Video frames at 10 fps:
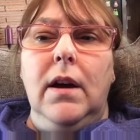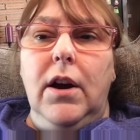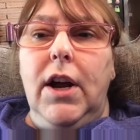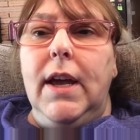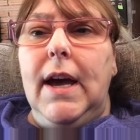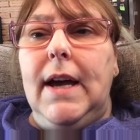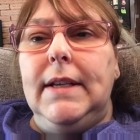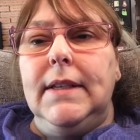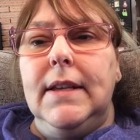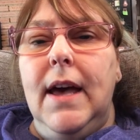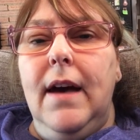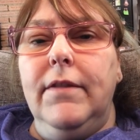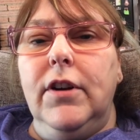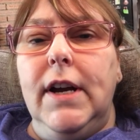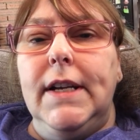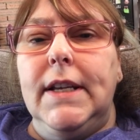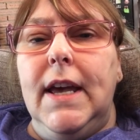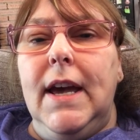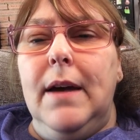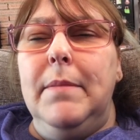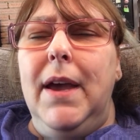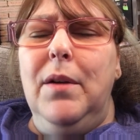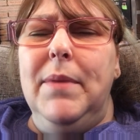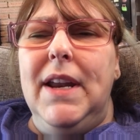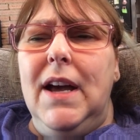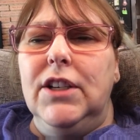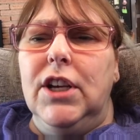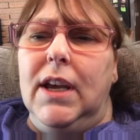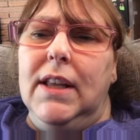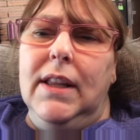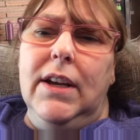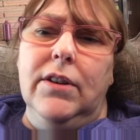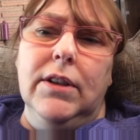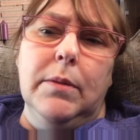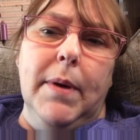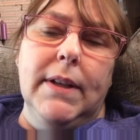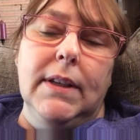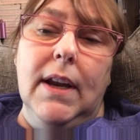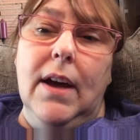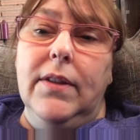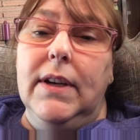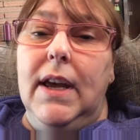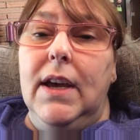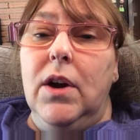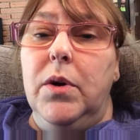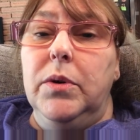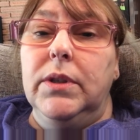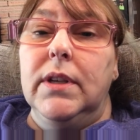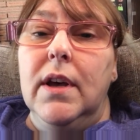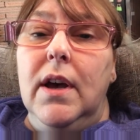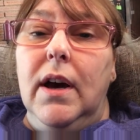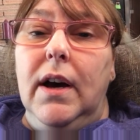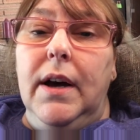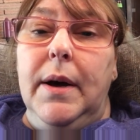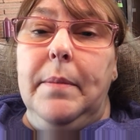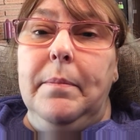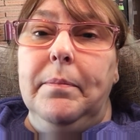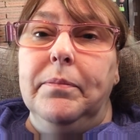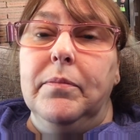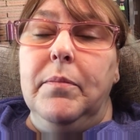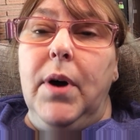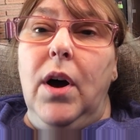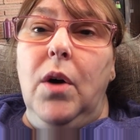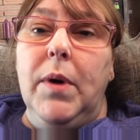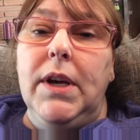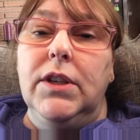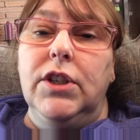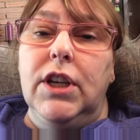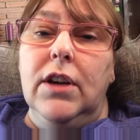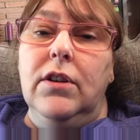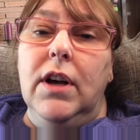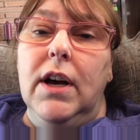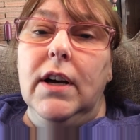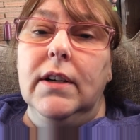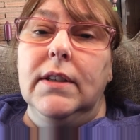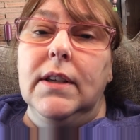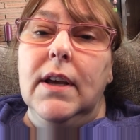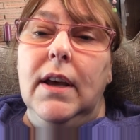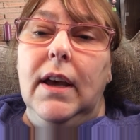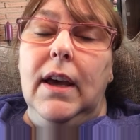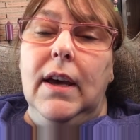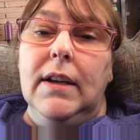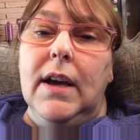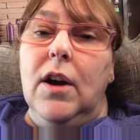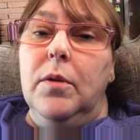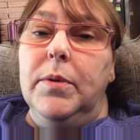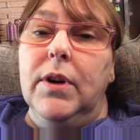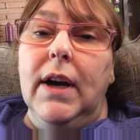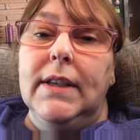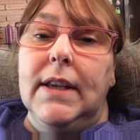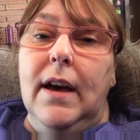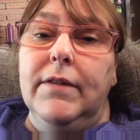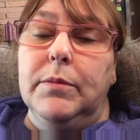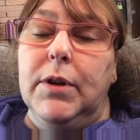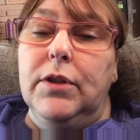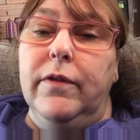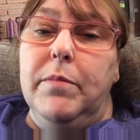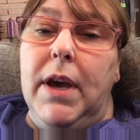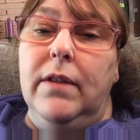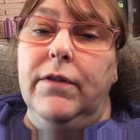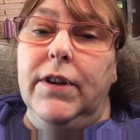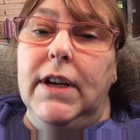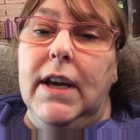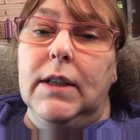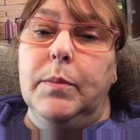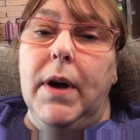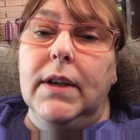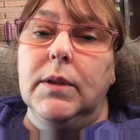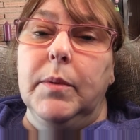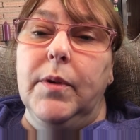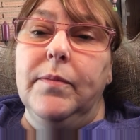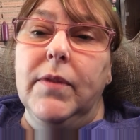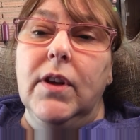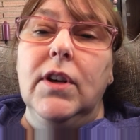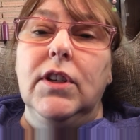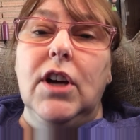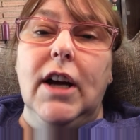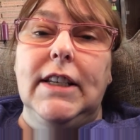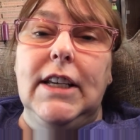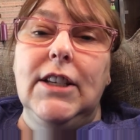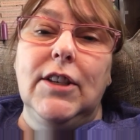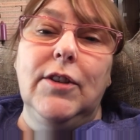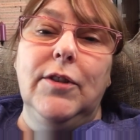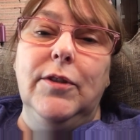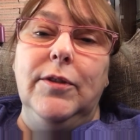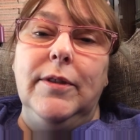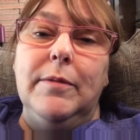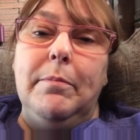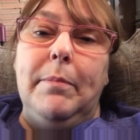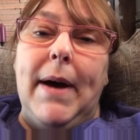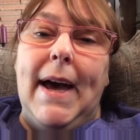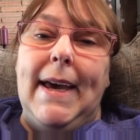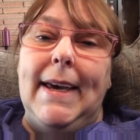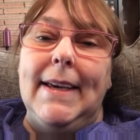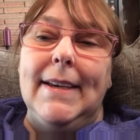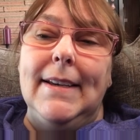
all right, guys, have a great day. I may or may not check in later. It depends on how the day goes. Um, but always, gentle hugs, and I hope you guys have as much of a pain free day as possible. Talk to you soon. Bye.